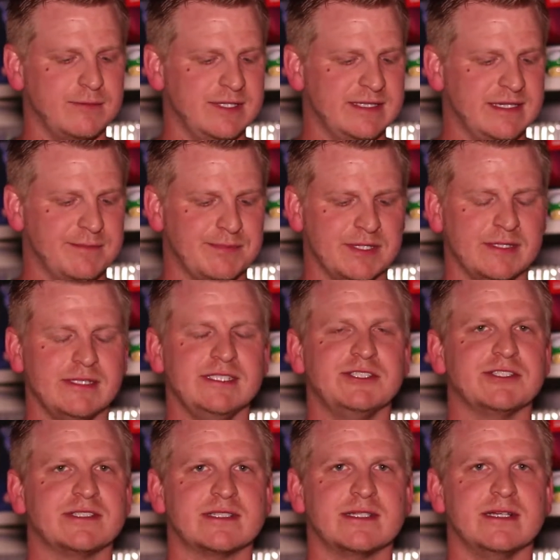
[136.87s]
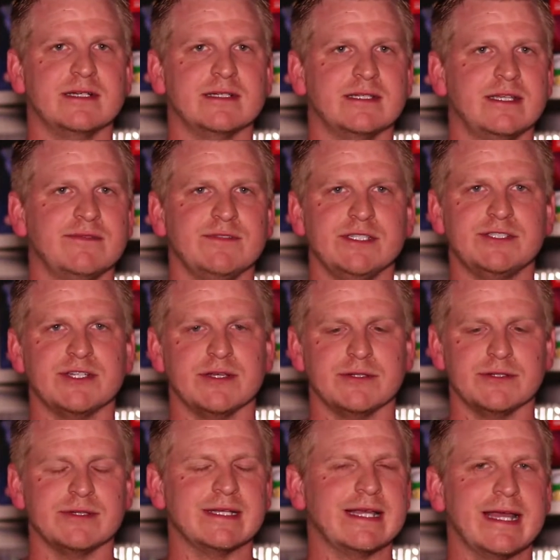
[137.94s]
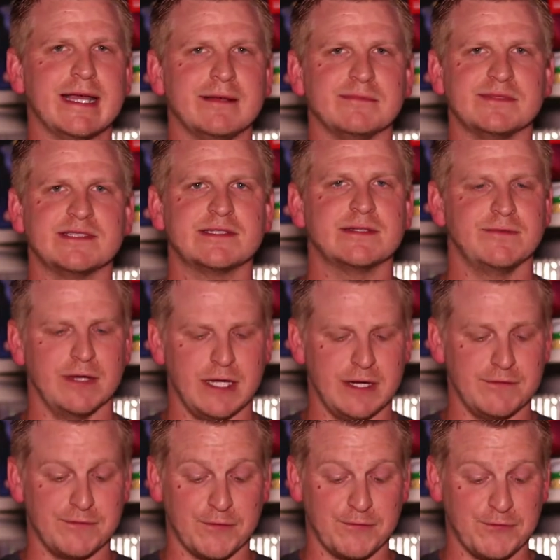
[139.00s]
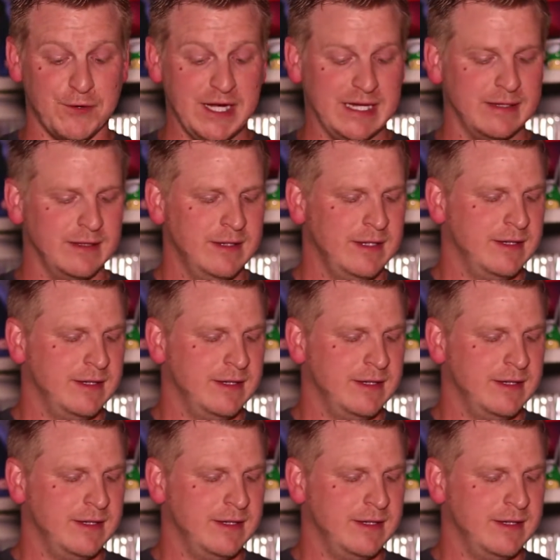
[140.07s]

we typically just give each other the games for free.